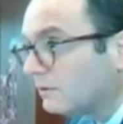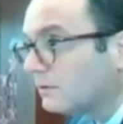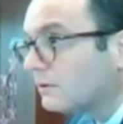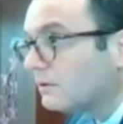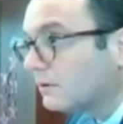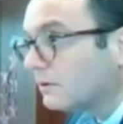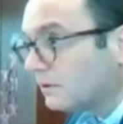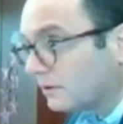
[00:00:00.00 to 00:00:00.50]

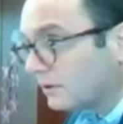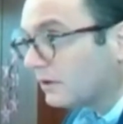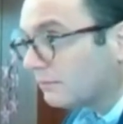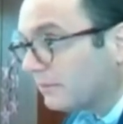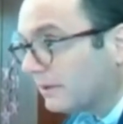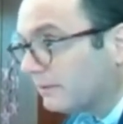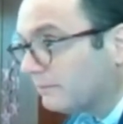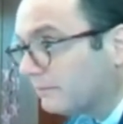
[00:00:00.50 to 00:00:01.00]
Good luck,
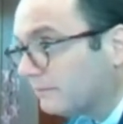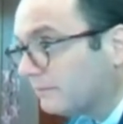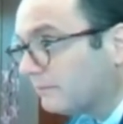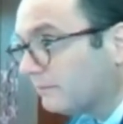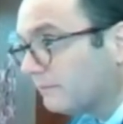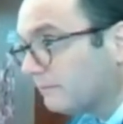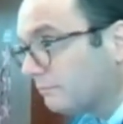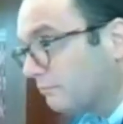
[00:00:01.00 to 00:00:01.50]
man.
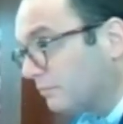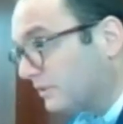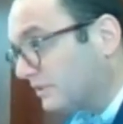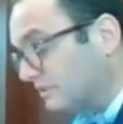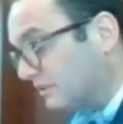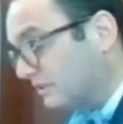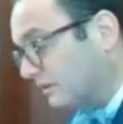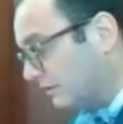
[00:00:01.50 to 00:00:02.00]
Please
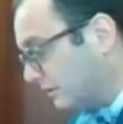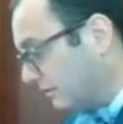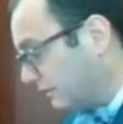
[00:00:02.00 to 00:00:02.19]
hit the clerk.